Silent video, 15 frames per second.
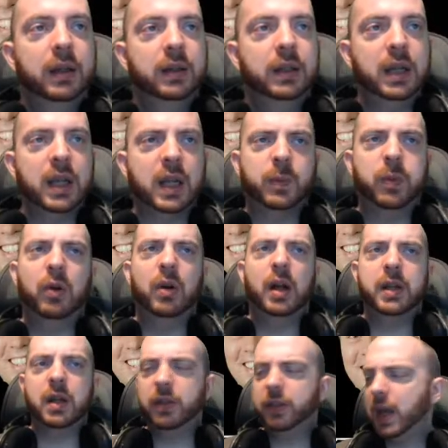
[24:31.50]
Jen
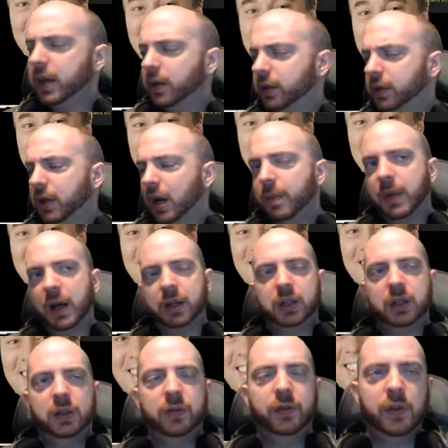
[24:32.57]
Desperado, thank you so
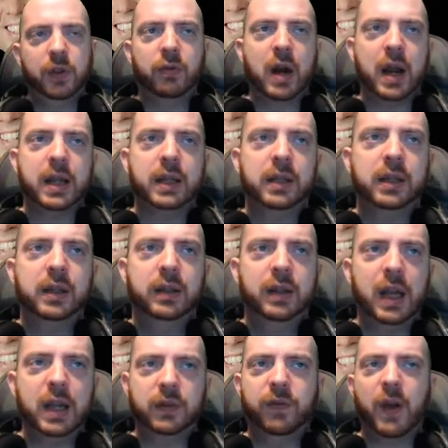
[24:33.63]
much for the raid.
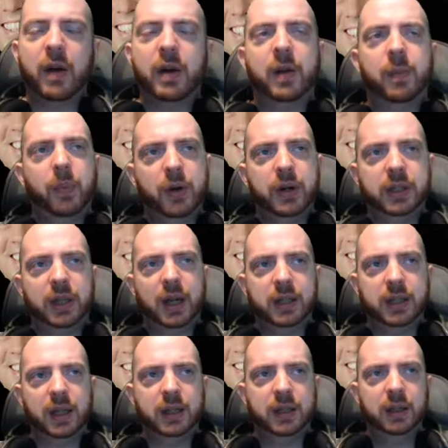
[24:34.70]
That is very
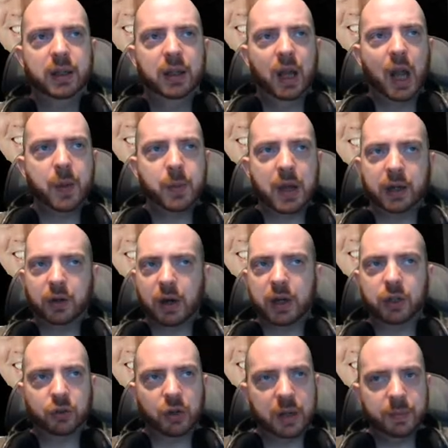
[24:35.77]
appreciated. Hope you had a
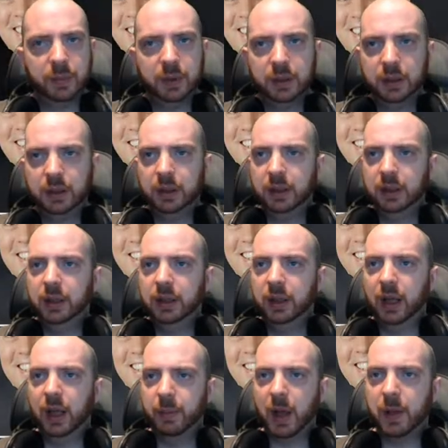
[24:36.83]
great stream.
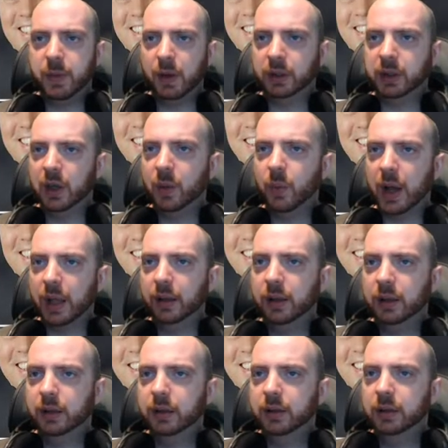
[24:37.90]
Hope you're doing well.
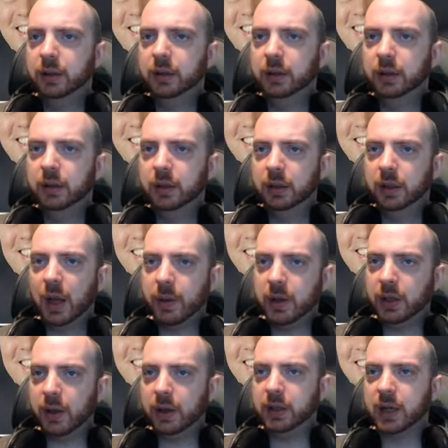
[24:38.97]
How are you doing,